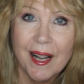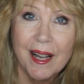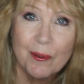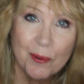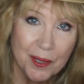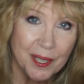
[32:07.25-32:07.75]

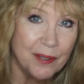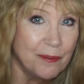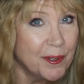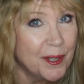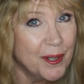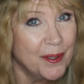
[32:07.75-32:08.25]
I really
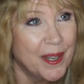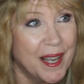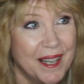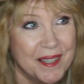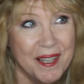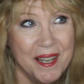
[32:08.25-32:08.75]
feel
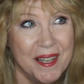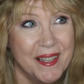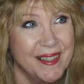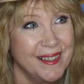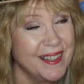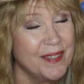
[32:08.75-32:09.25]
that
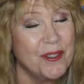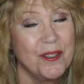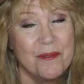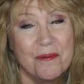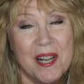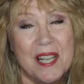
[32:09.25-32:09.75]
if you
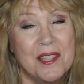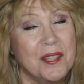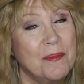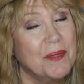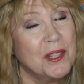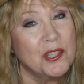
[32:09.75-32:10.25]
can find
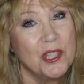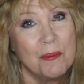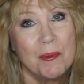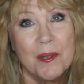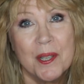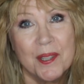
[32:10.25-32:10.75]
something
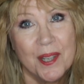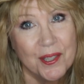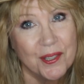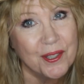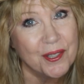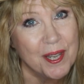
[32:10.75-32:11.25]
cheaper that
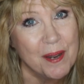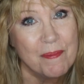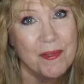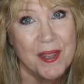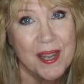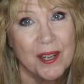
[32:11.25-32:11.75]
does the
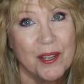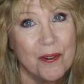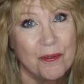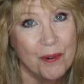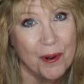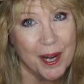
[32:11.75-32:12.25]
same thing,
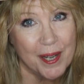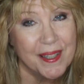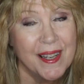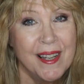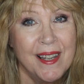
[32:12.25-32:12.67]
go for it.